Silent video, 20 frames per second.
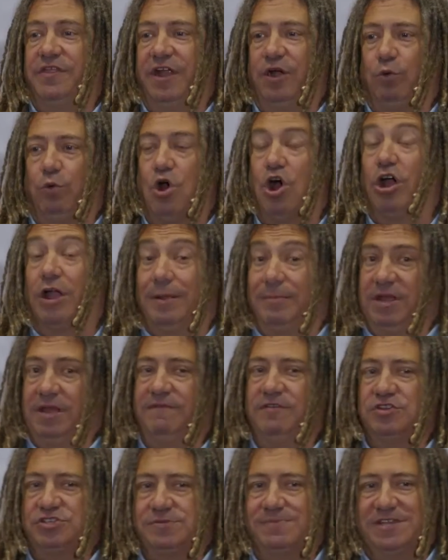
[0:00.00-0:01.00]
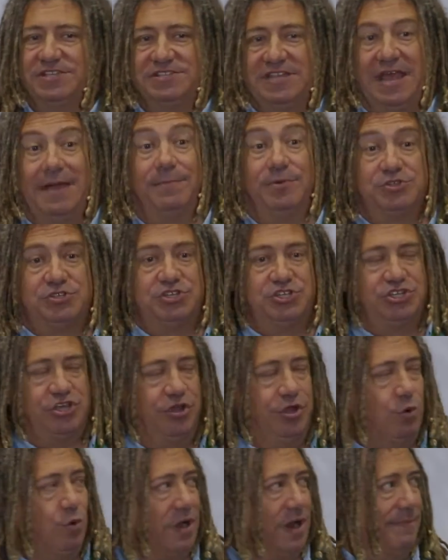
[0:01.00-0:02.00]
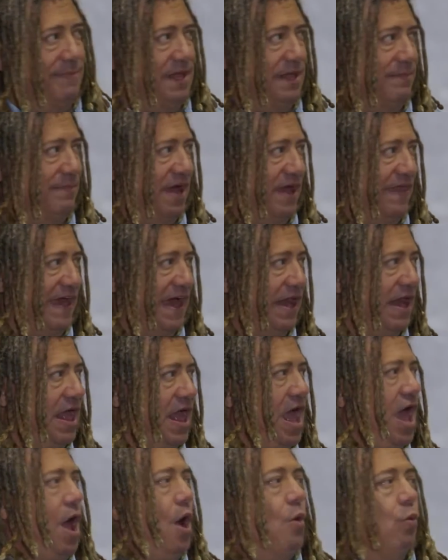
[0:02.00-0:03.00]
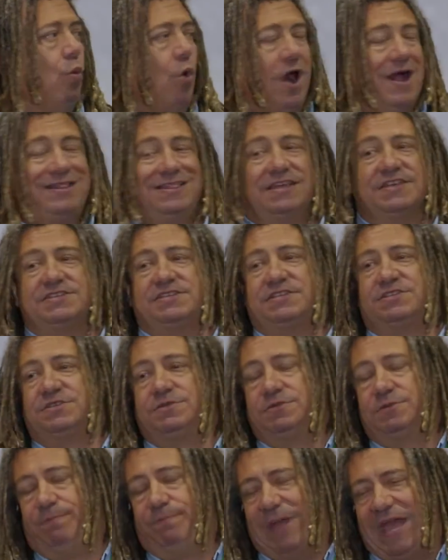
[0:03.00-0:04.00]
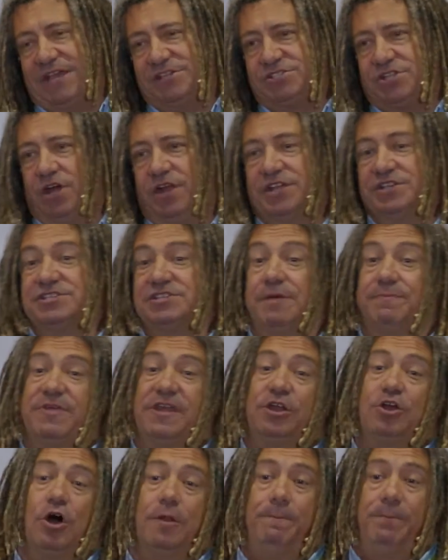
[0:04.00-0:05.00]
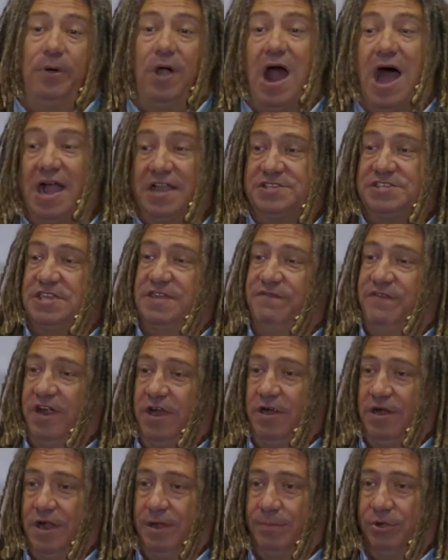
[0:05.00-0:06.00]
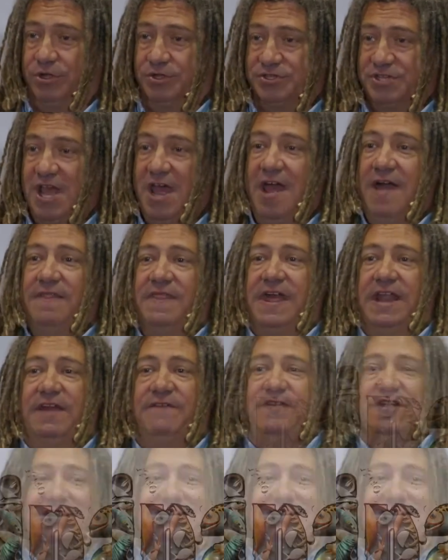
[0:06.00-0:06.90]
wrong. I'm going to give you some examples and show you what I mean by that. What this is based on is something called proxy variables, that if it